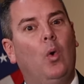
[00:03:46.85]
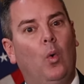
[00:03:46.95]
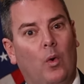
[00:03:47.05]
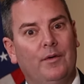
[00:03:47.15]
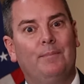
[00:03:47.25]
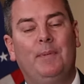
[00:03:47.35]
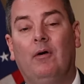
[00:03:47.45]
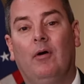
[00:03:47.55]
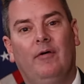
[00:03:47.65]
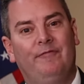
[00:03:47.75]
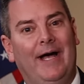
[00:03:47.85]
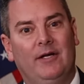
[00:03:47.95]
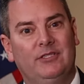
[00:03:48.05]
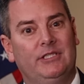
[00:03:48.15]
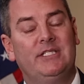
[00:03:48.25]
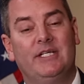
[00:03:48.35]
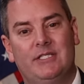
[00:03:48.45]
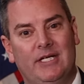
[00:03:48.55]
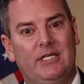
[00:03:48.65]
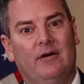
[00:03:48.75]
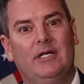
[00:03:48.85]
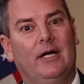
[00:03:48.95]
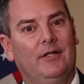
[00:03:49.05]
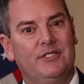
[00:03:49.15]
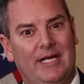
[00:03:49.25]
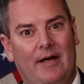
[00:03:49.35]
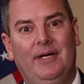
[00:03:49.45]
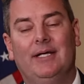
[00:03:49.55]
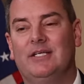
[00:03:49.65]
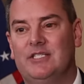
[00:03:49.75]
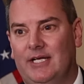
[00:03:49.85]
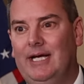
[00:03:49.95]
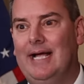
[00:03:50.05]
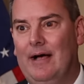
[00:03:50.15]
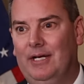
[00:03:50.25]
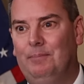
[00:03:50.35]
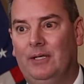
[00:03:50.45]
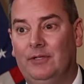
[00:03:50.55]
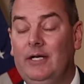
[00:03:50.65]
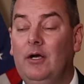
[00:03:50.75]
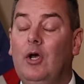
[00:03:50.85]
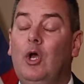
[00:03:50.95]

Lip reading: or the Bureau of Vital Statistics here in Douglas County at the City County Building,